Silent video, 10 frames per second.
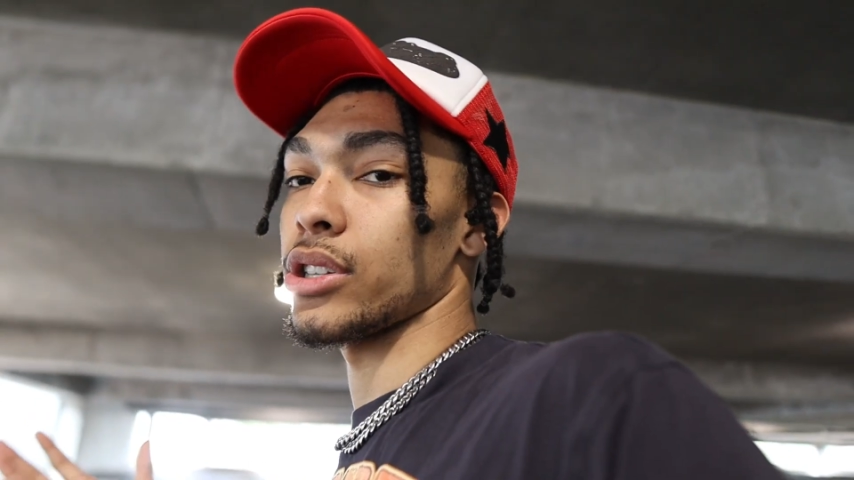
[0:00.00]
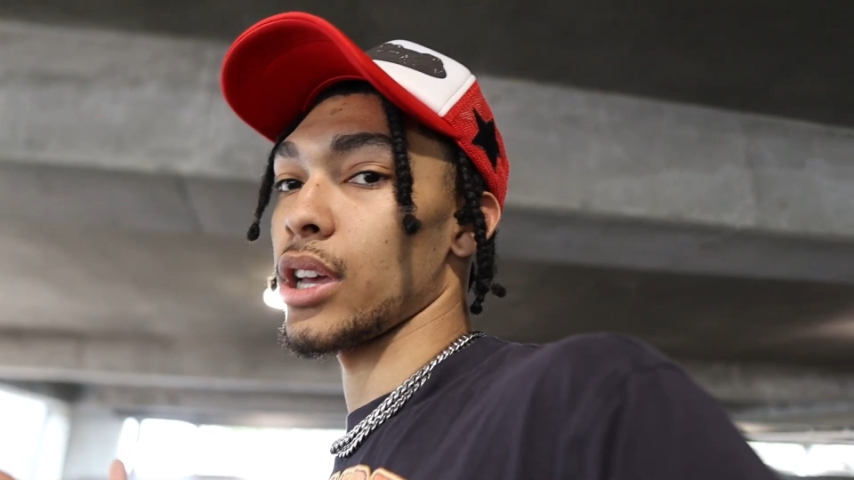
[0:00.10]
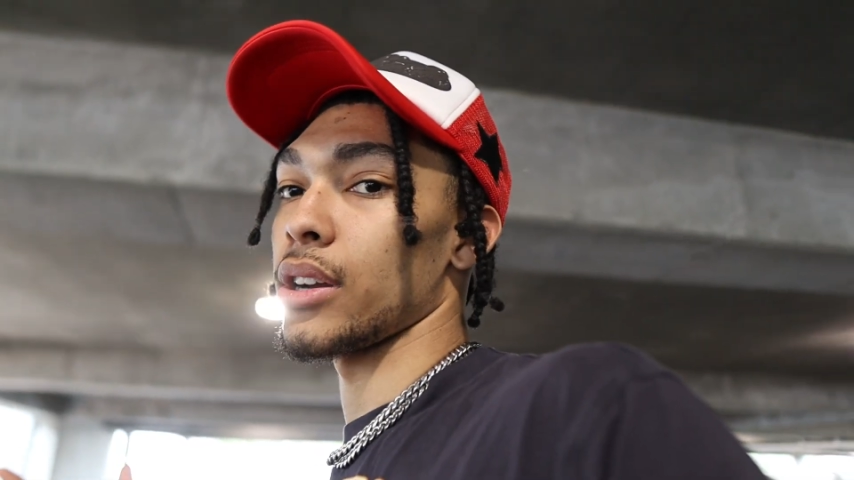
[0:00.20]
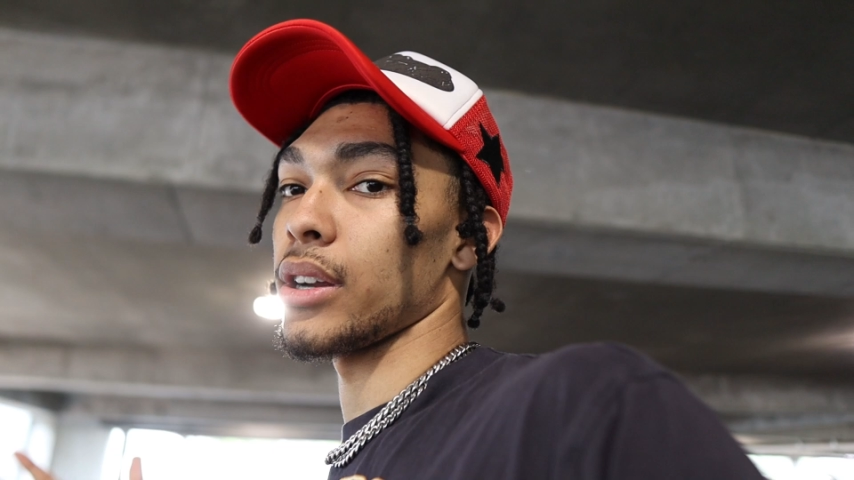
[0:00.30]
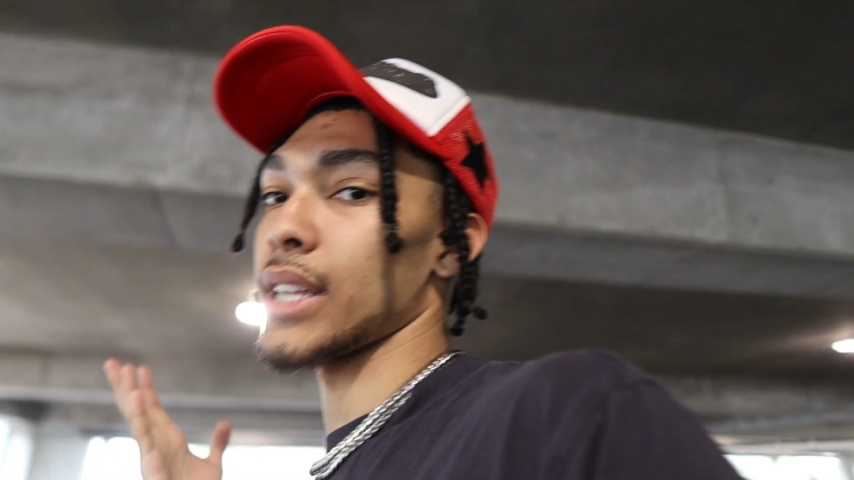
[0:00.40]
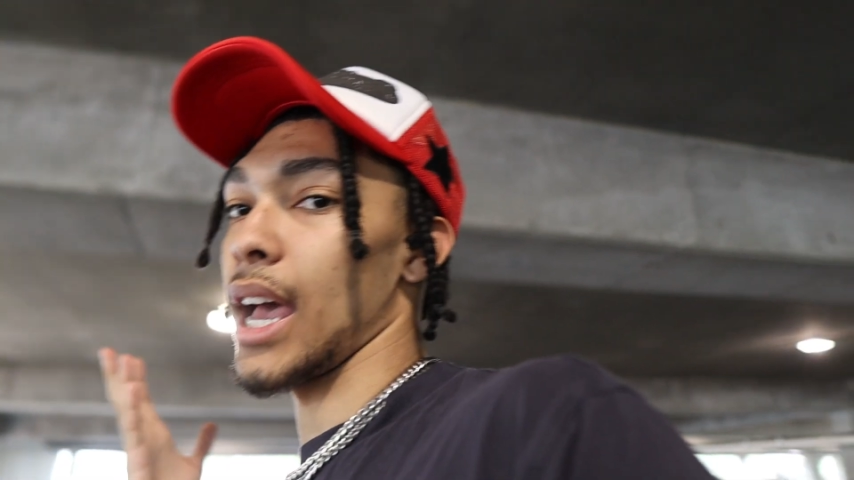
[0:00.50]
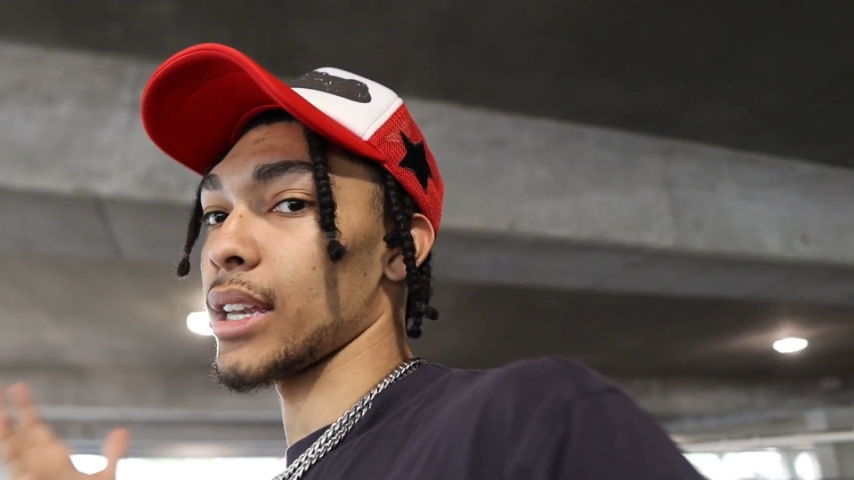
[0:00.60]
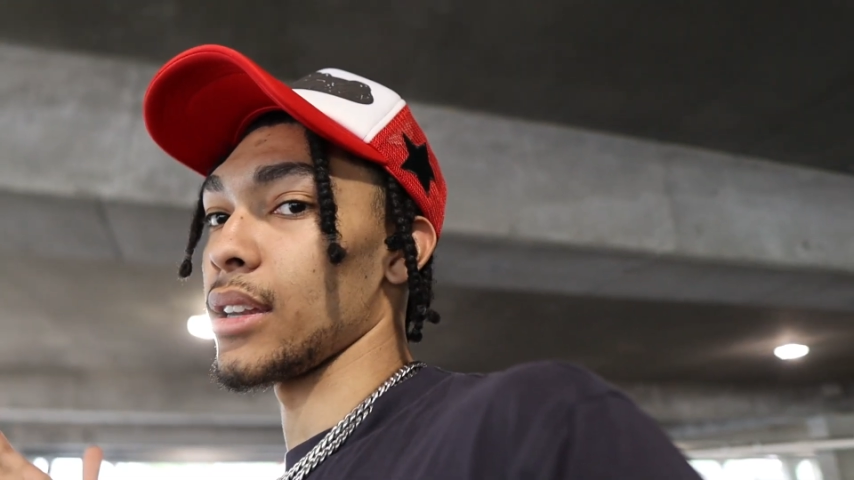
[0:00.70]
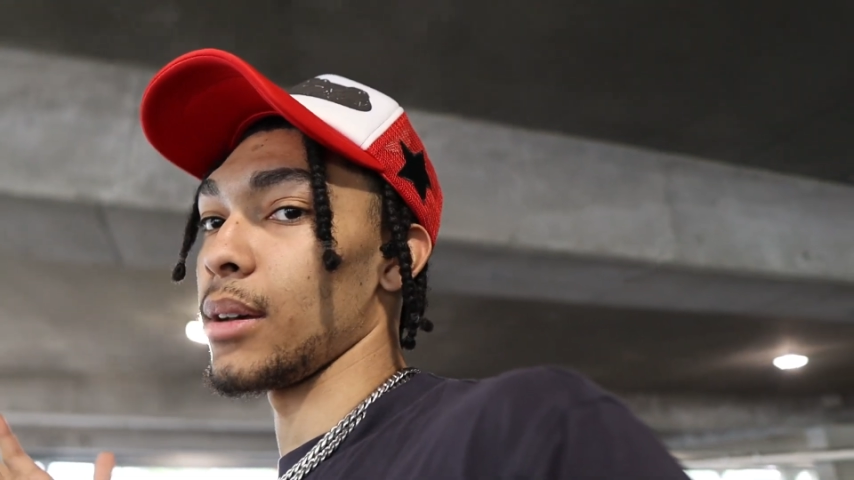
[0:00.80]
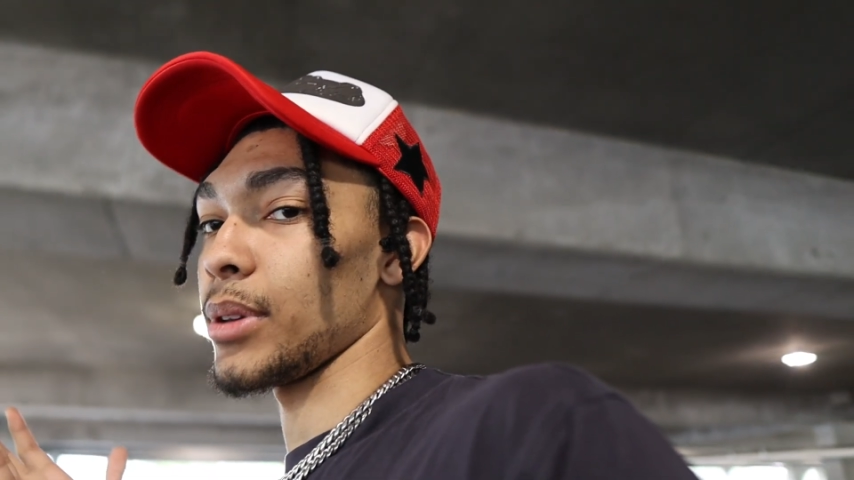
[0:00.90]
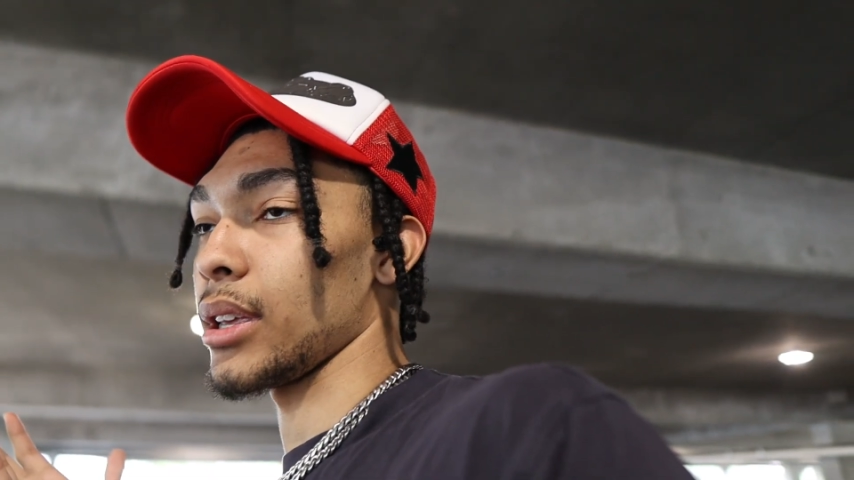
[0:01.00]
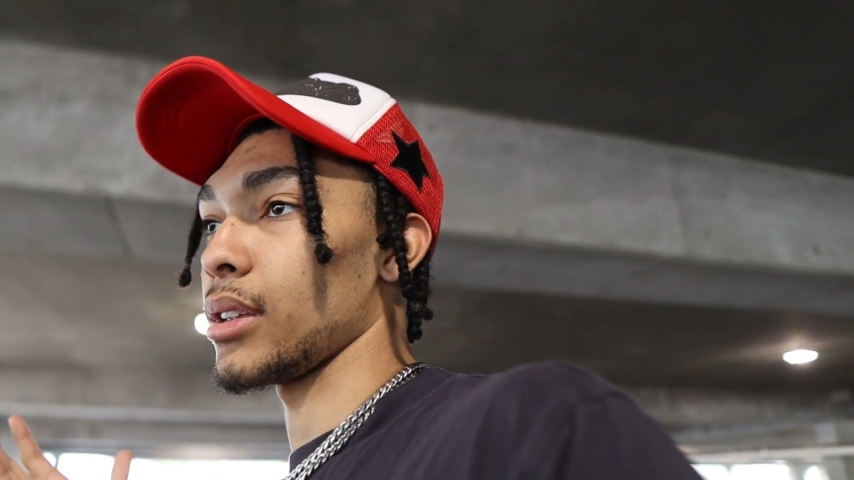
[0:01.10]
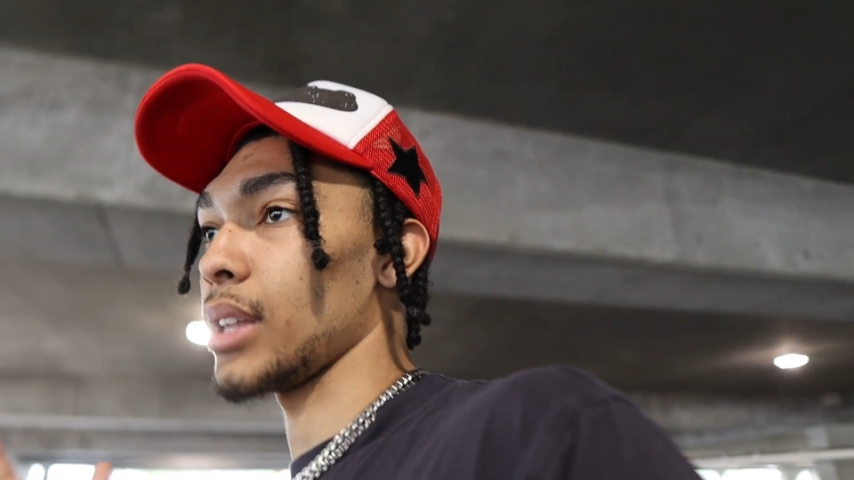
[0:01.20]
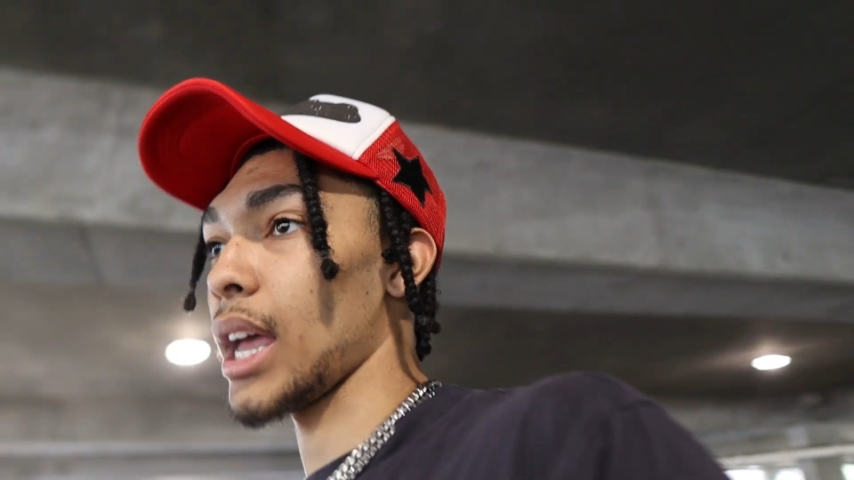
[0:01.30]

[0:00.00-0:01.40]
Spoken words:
shutter is acting up again.